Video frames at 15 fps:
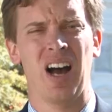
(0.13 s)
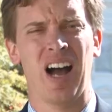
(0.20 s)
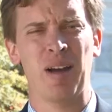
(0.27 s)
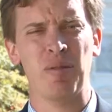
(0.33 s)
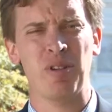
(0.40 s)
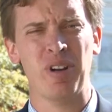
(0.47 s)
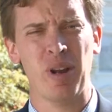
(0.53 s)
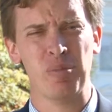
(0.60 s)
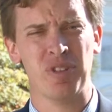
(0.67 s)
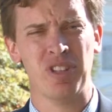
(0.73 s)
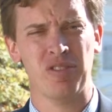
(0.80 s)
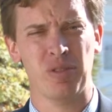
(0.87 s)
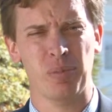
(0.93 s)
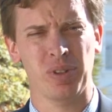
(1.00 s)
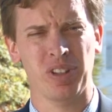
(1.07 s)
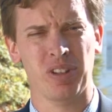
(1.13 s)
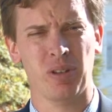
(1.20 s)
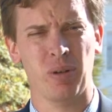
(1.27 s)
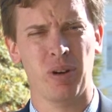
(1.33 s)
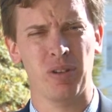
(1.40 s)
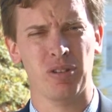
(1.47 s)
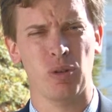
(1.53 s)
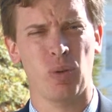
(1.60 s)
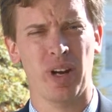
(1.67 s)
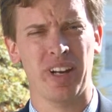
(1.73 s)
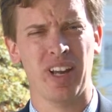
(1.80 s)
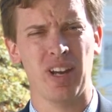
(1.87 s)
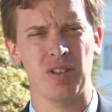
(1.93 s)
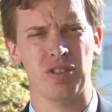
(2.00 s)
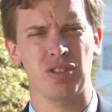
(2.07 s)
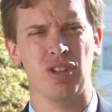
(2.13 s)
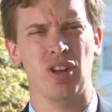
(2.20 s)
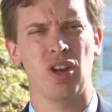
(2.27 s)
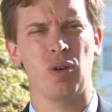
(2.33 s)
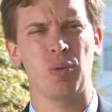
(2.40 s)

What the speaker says: I'm Reid Epstein from Politico here at the White House.